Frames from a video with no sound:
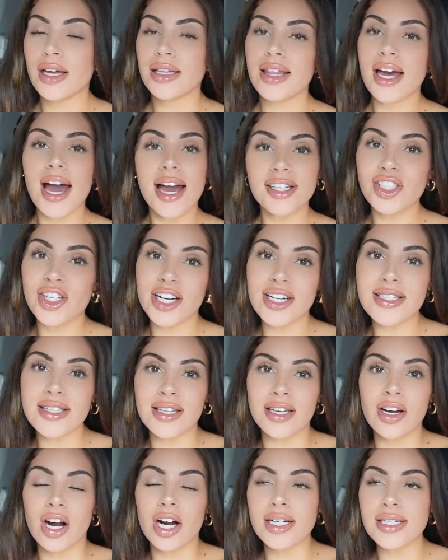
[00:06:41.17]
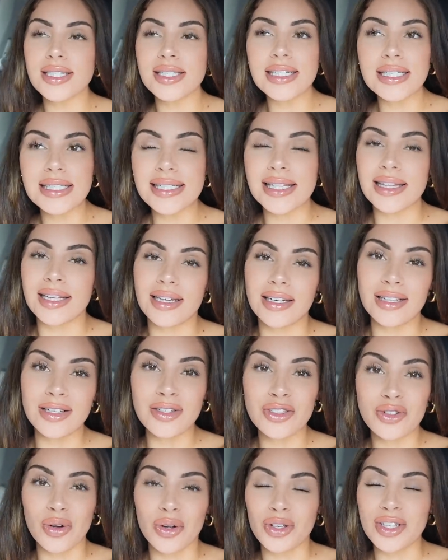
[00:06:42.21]
the high chairs and the car seats and the
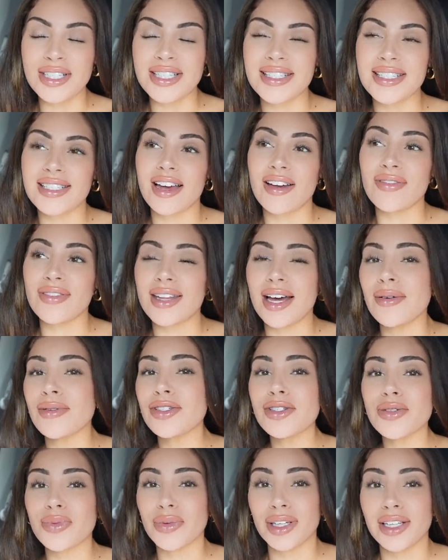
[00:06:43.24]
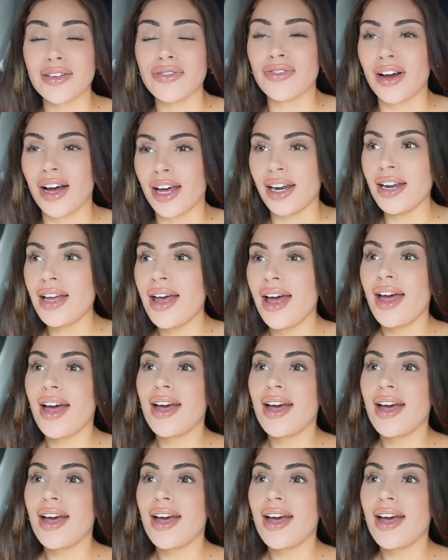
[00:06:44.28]
strollers and stuff, and that one was really fun.